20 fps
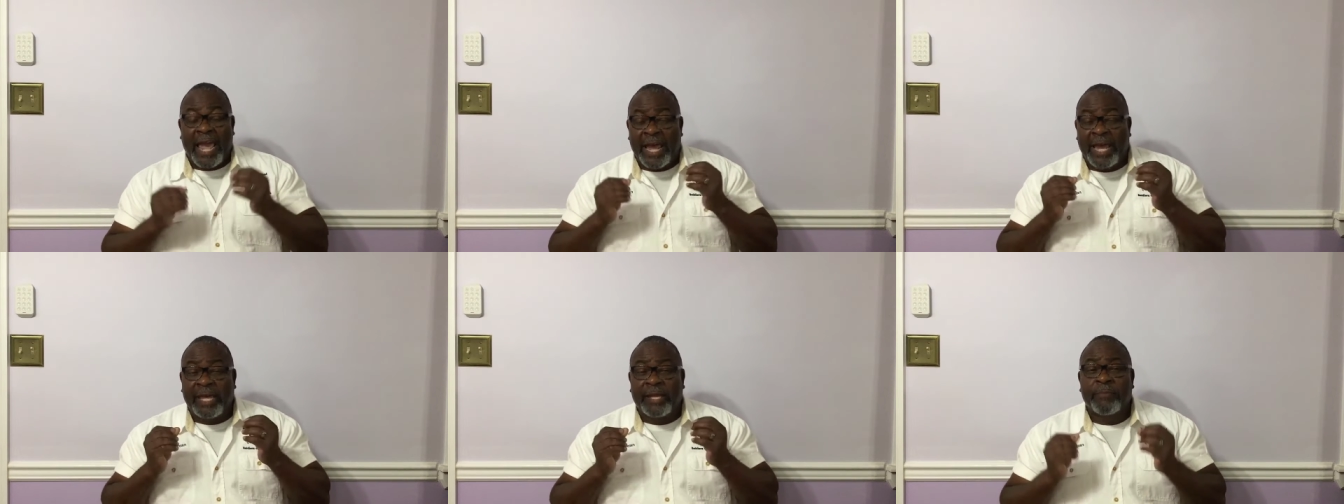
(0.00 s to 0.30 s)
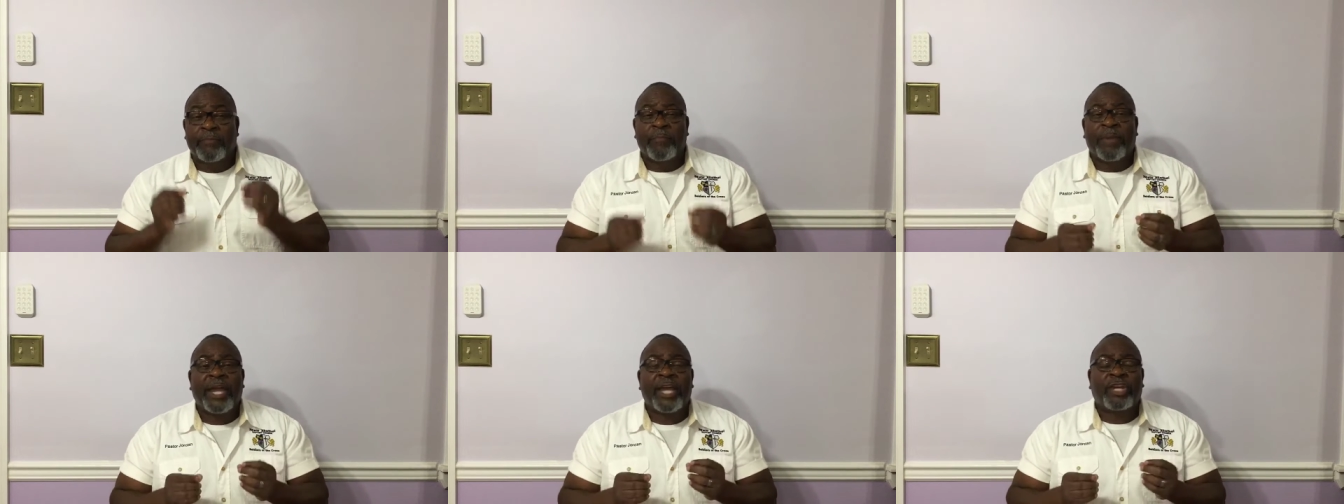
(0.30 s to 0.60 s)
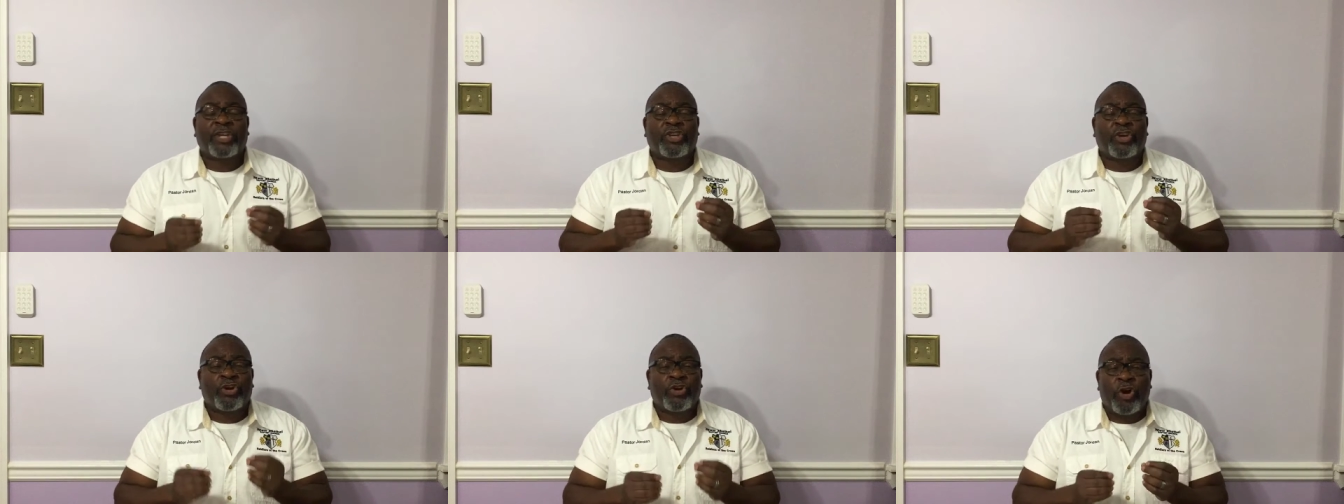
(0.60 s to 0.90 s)
and
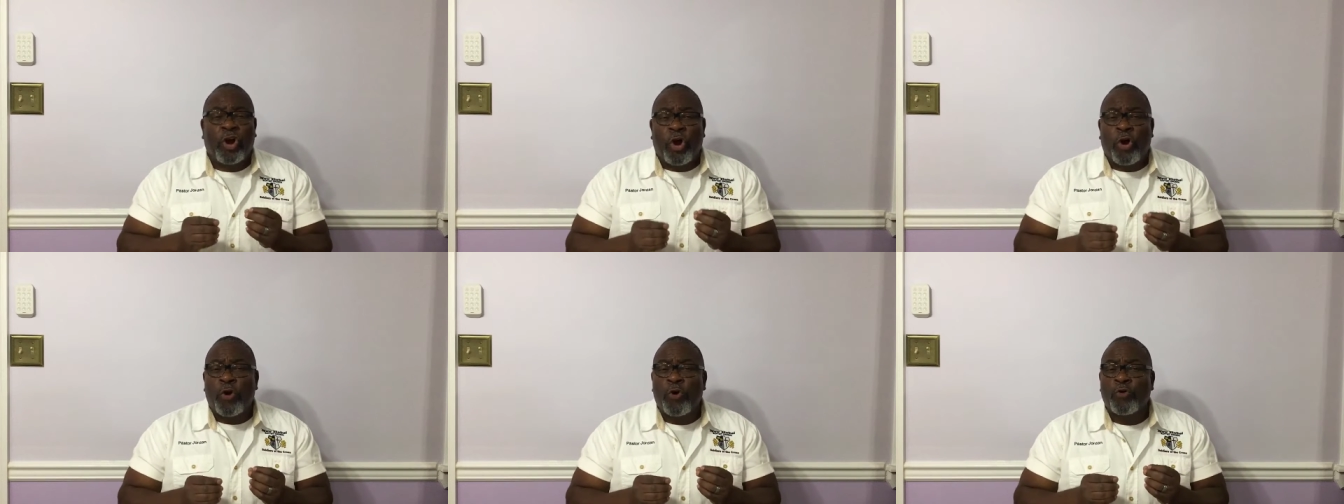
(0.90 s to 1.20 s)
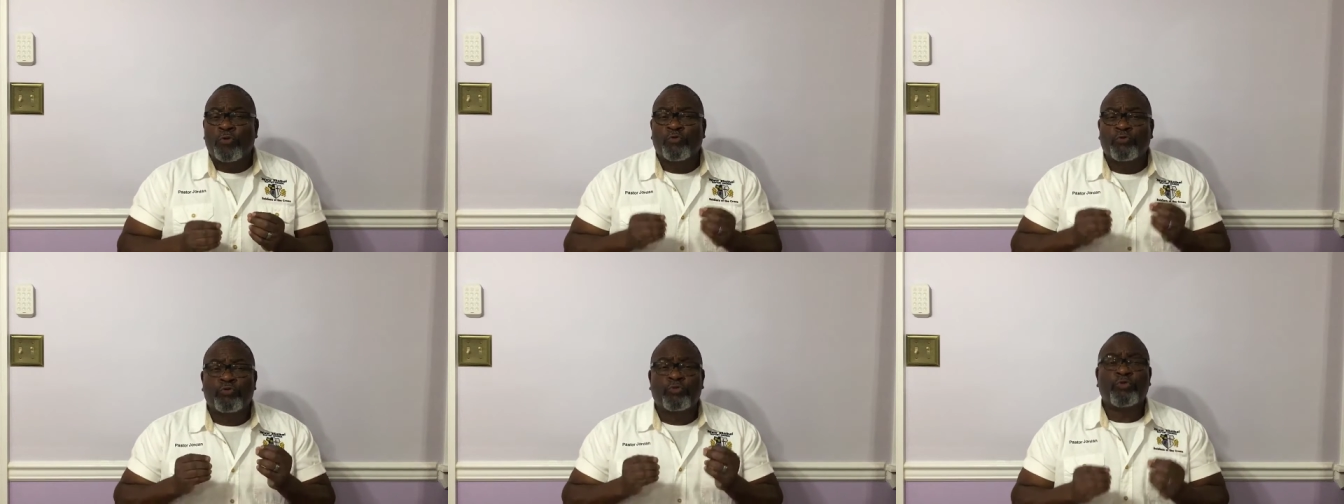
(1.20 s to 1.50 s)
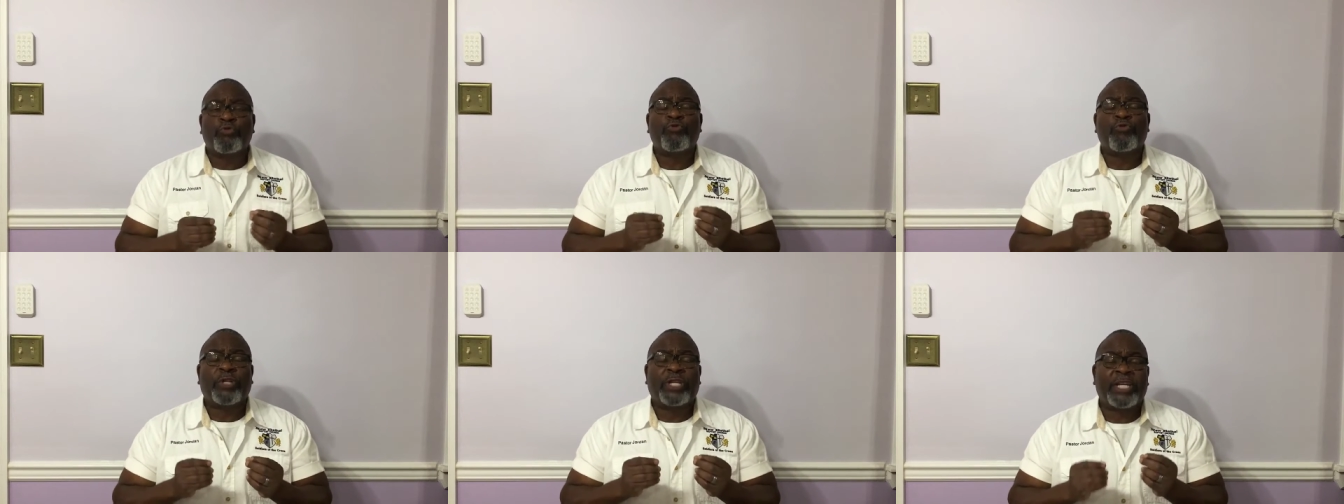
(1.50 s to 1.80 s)
make your own
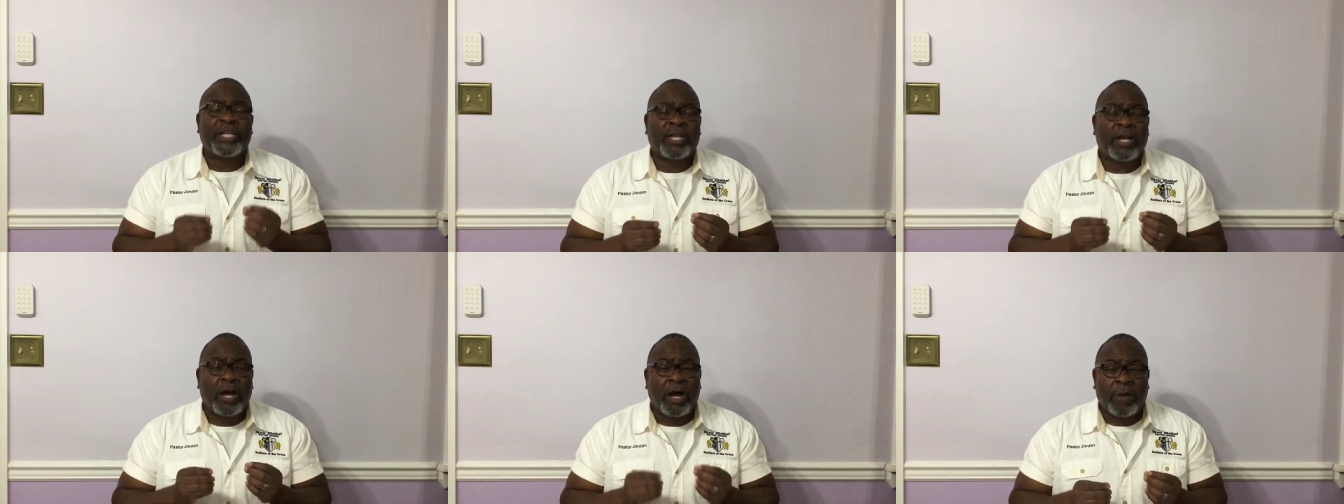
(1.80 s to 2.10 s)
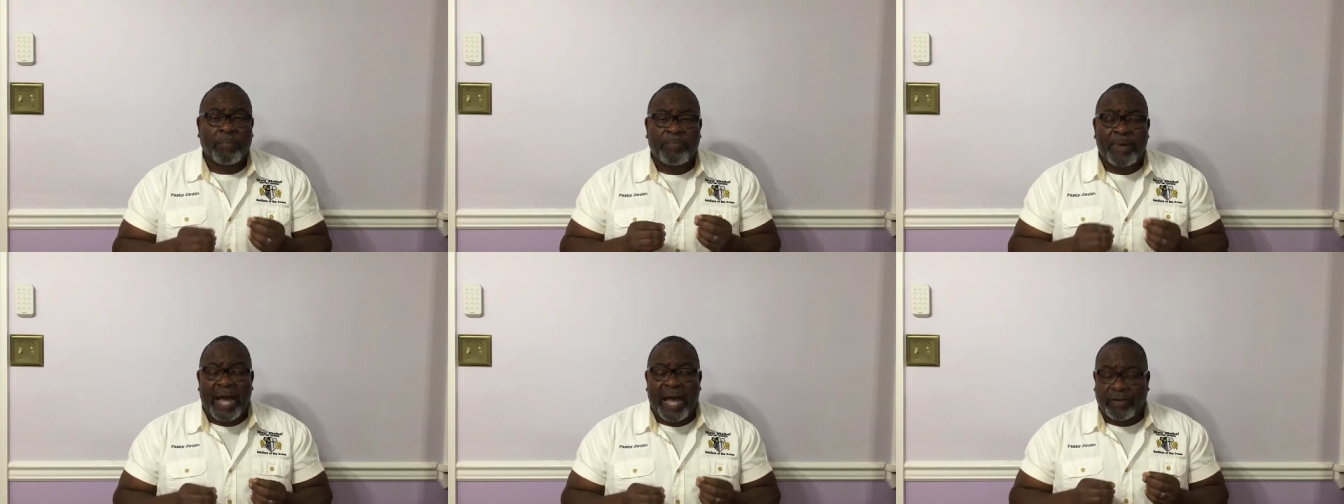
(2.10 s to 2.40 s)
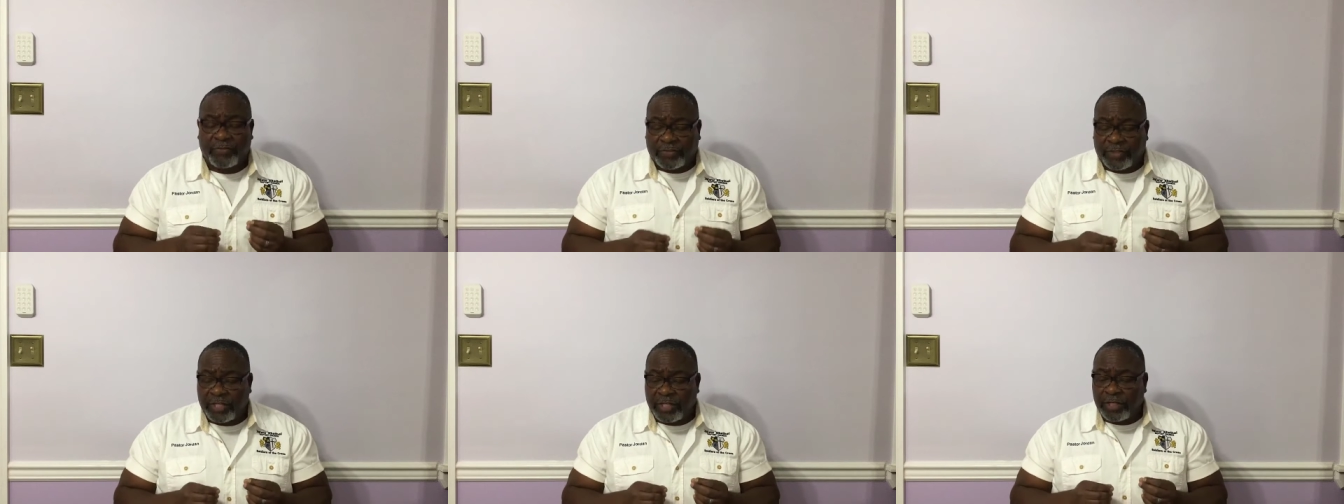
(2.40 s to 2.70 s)
ruling
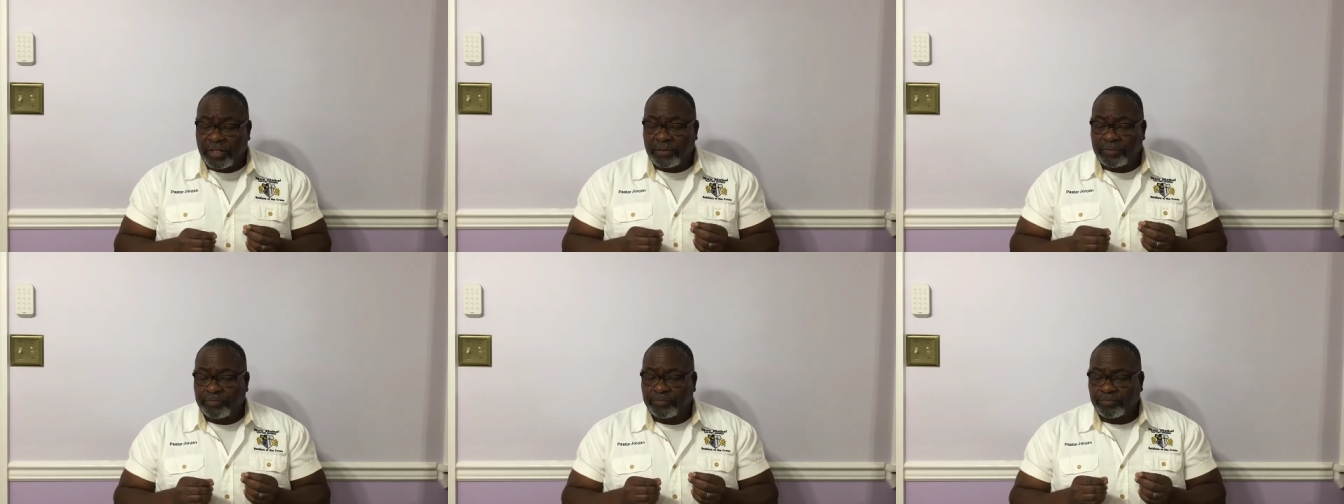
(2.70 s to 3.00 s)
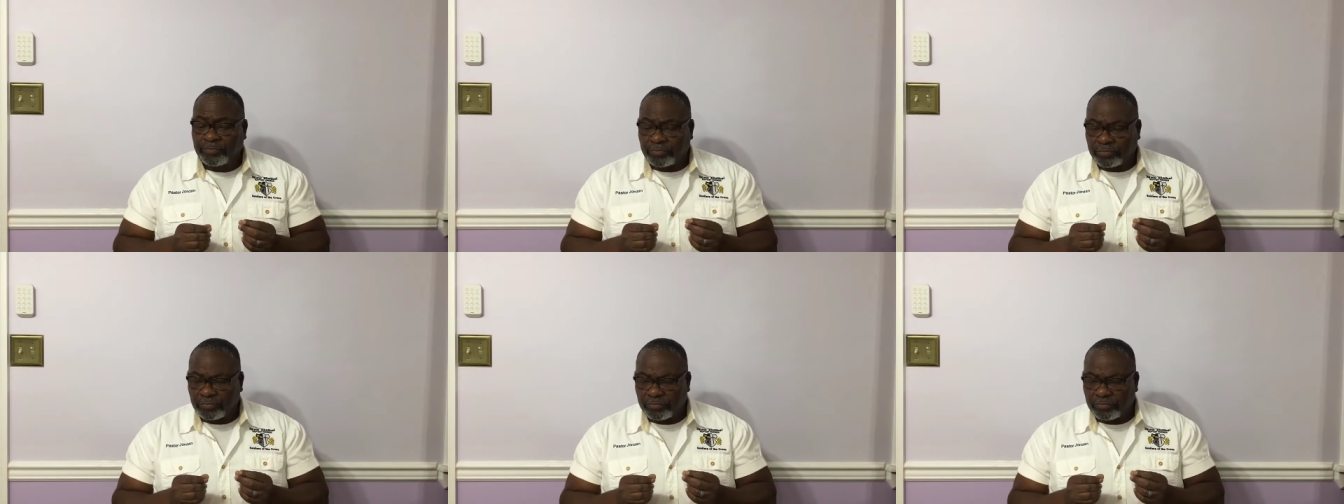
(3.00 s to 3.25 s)
about them,